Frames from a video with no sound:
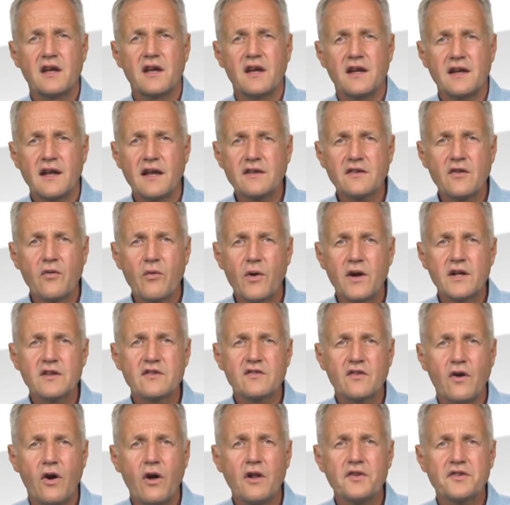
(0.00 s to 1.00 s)
In other
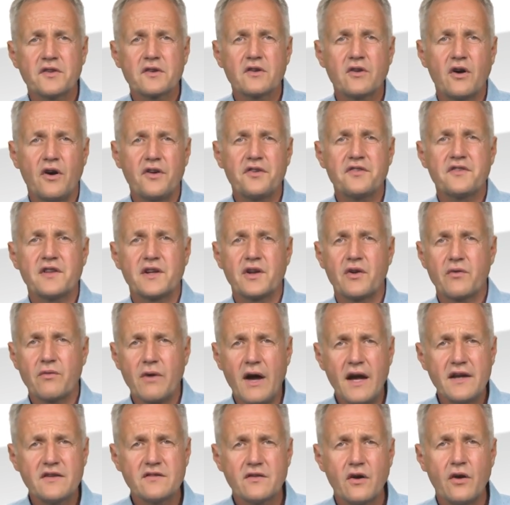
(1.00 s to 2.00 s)
words, all the costs that
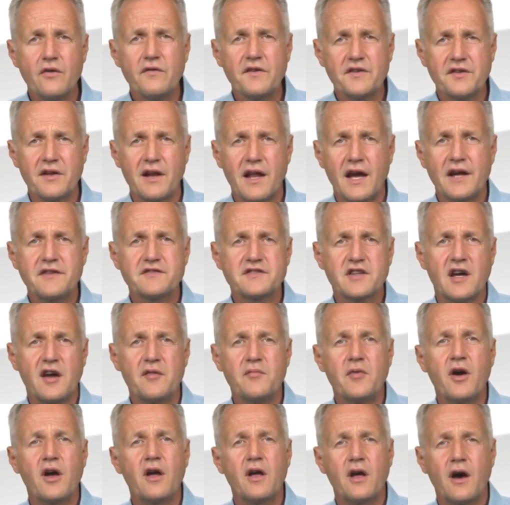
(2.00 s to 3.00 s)
arise over the
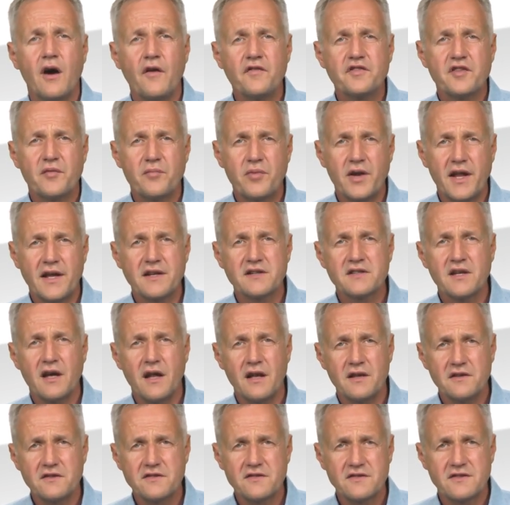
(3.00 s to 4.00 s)
lifetime of the plant are
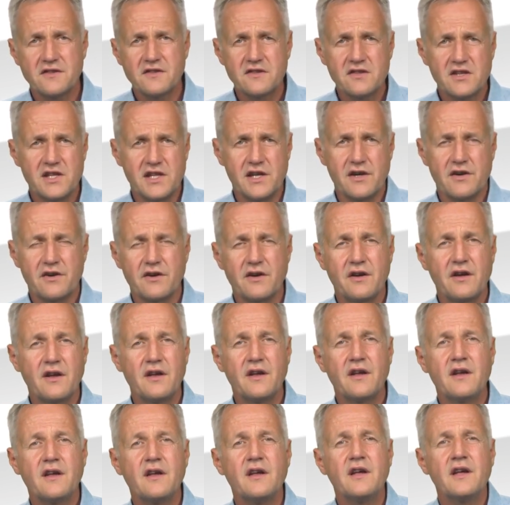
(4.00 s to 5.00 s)
listed here.
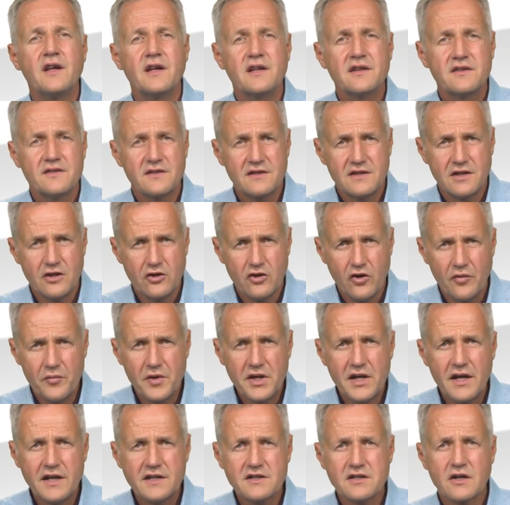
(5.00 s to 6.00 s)
The
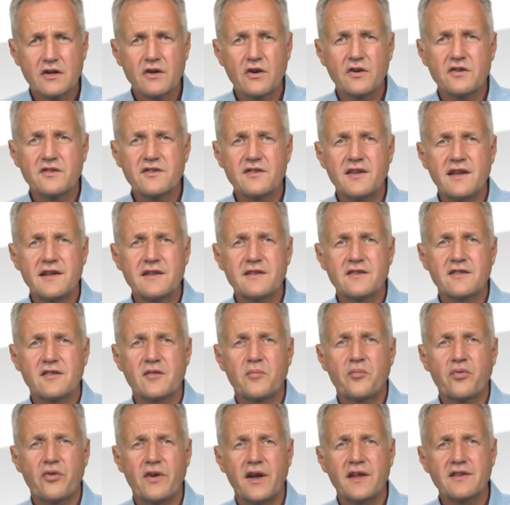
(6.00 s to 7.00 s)
denominator contains the
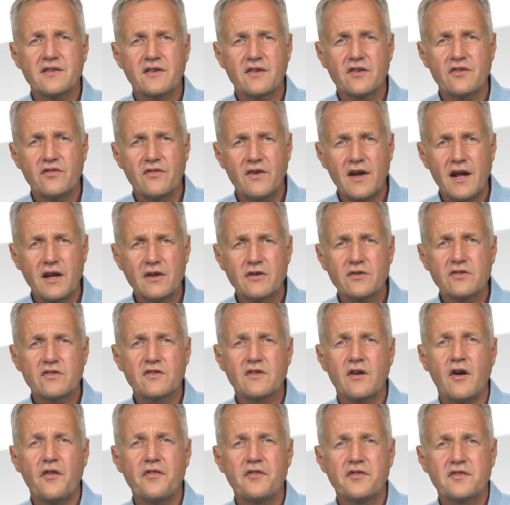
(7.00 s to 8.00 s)
present values
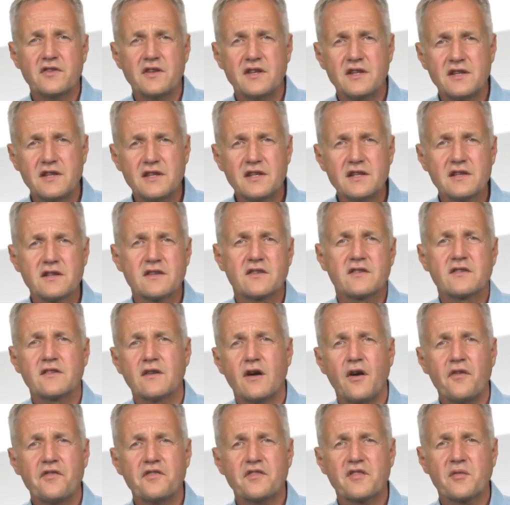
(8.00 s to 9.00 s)
of the yields
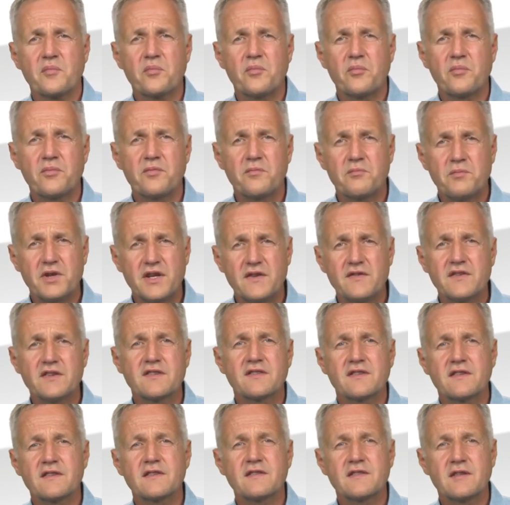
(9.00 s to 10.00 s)
of the PV
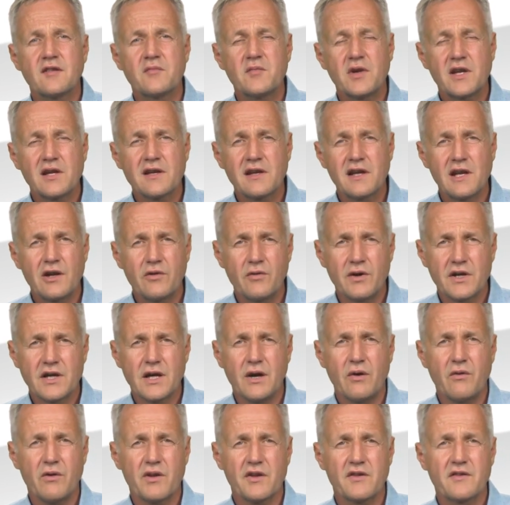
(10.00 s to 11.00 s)
system in kilowatt
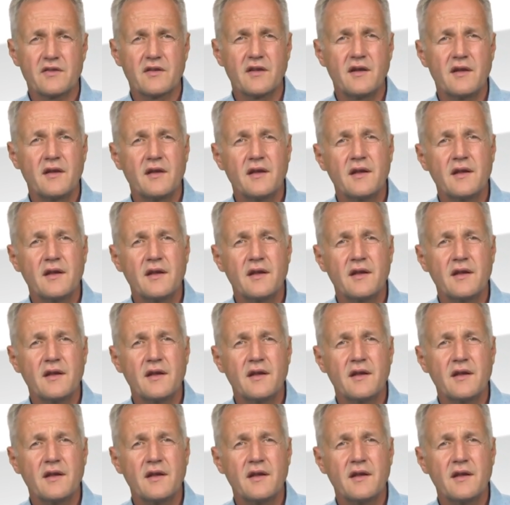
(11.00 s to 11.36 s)
hours.